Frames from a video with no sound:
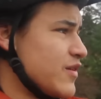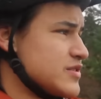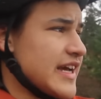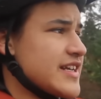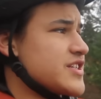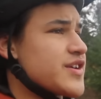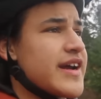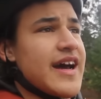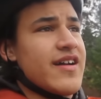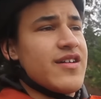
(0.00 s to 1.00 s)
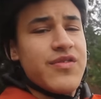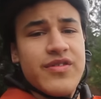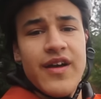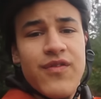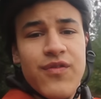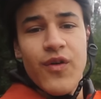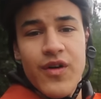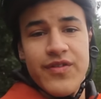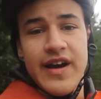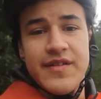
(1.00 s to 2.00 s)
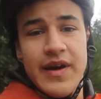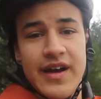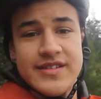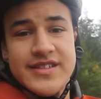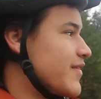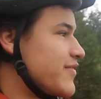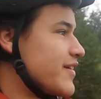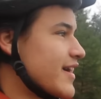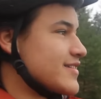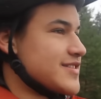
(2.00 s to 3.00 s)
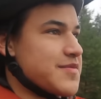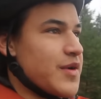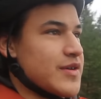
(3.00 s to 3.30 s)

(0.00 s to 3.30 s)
And it was like straight downhill for like four or five miles. I felt like I was on a